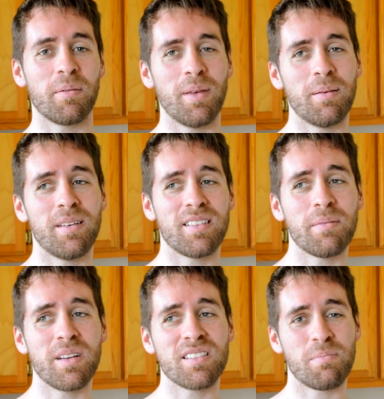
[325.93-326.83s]
maybe
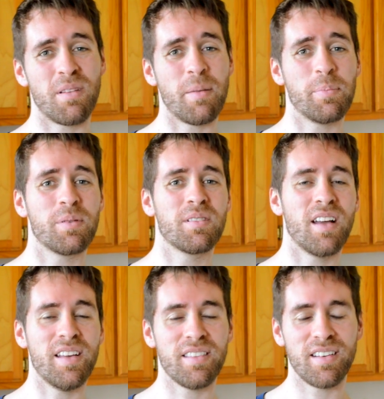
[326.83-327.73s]
10 minutes of prep,
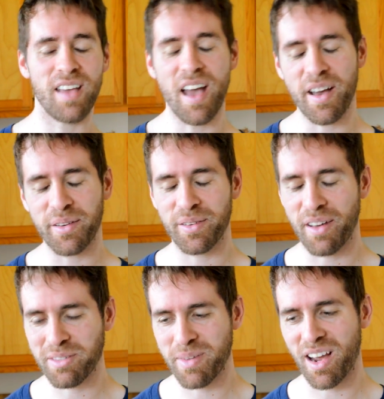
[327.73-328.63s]
and then yeah, you
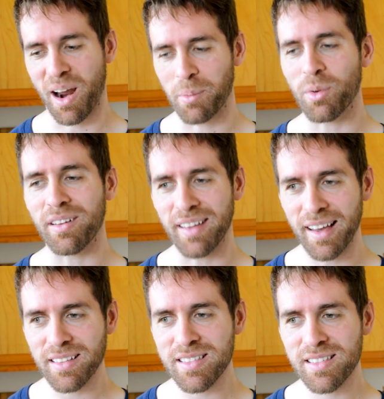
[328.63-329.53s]
have to make hard-boiled
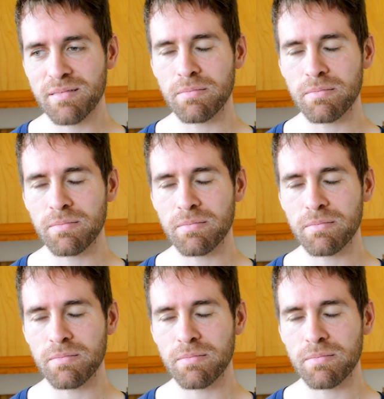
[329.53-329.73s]
eggs.